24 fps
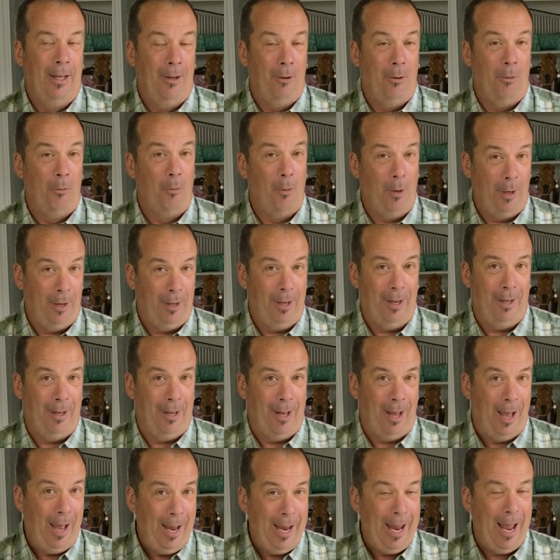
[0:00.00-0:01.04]
What
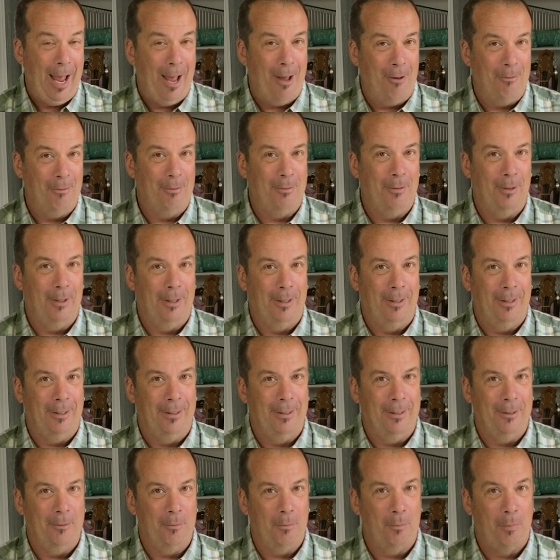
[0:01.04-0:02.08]
I have,
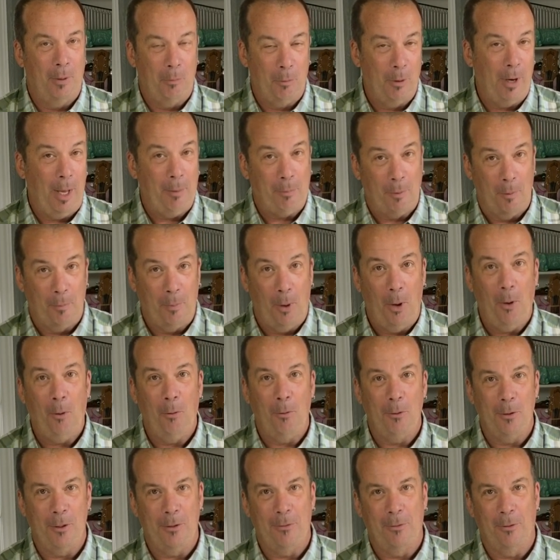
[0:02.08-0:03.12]
uh, what I
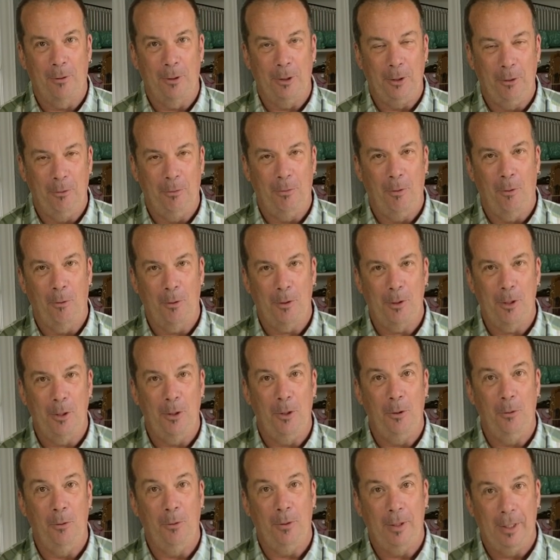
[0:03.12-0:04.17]
propose for you folks to
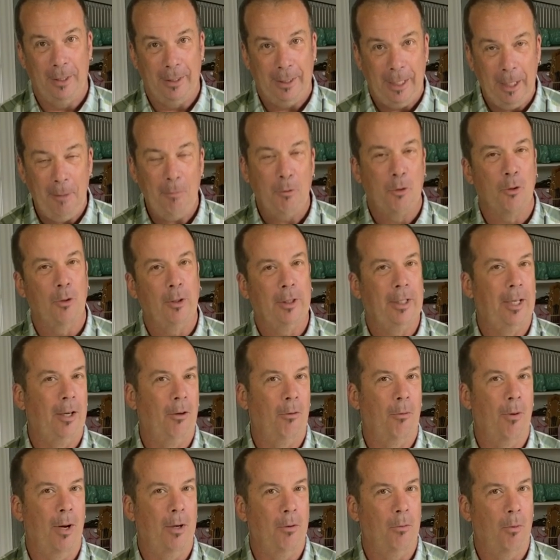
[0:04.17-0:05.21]
do to keep
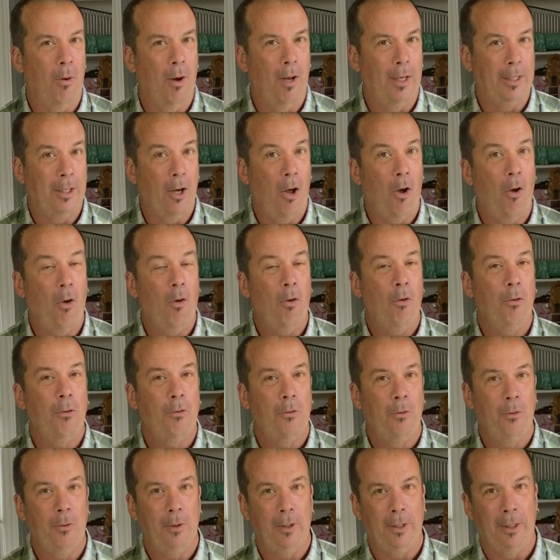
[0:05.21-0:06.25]
drinking red wine all
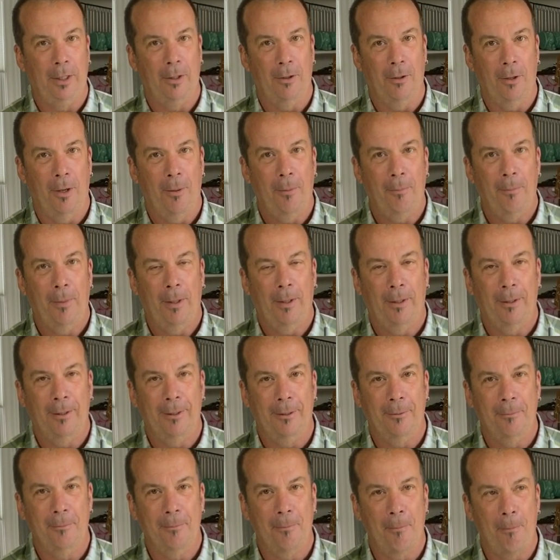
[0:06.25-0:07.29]
through the year.
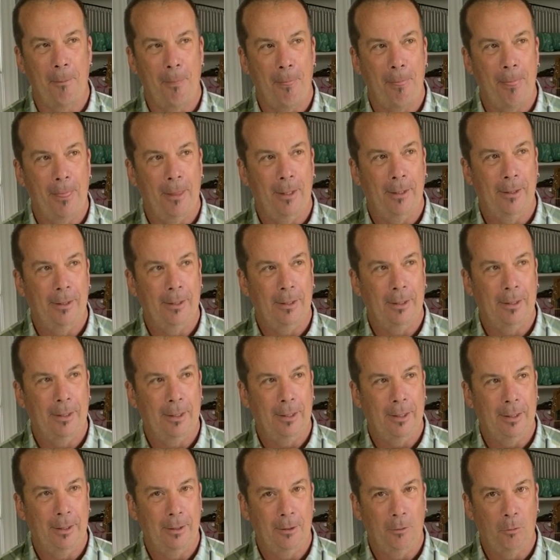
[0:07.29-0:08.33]
Um,
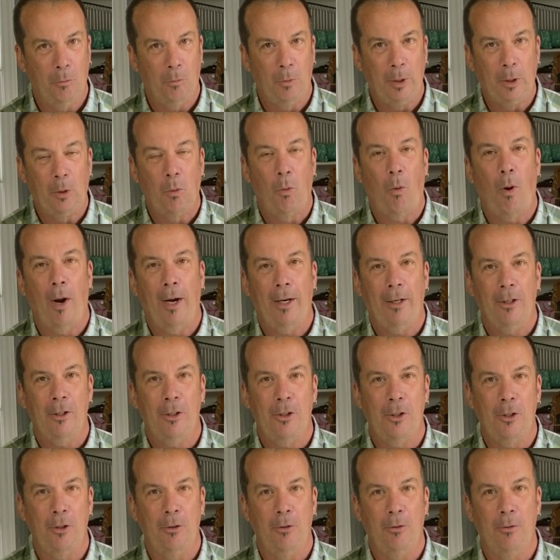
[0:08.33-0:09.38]

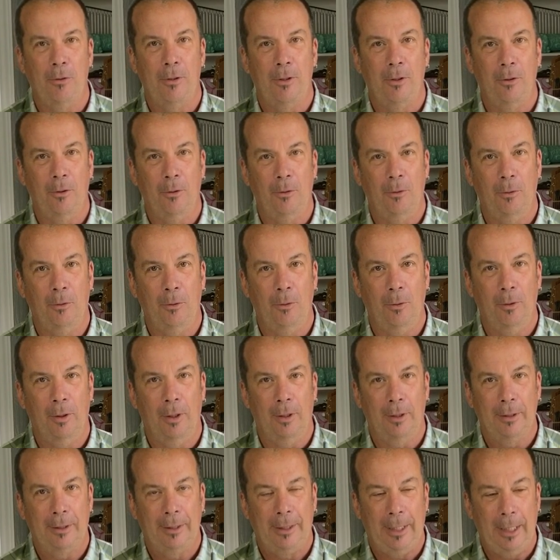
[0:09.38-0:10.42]
requires you to
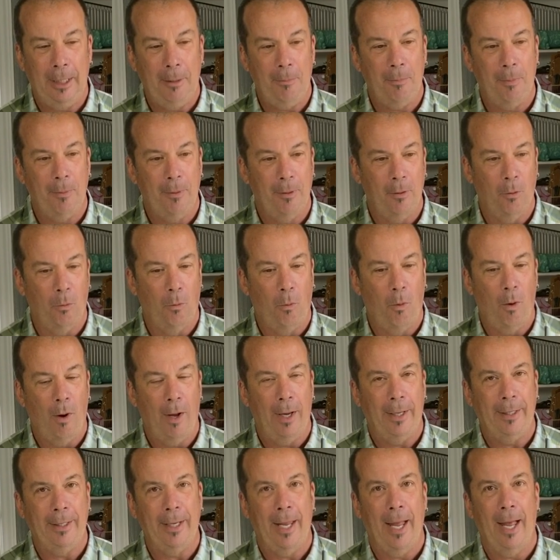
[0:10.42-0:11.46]
keep the
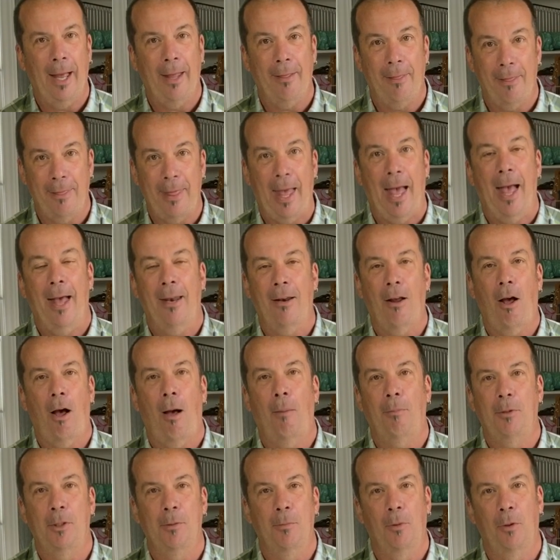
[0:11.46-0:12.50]
wine at that
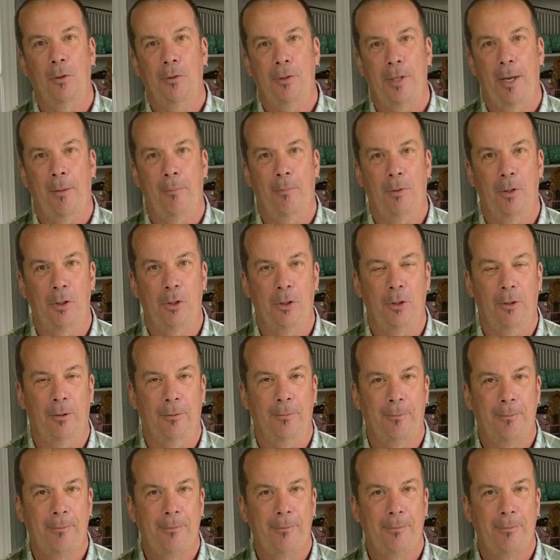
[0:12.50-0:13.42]
optimal temperature.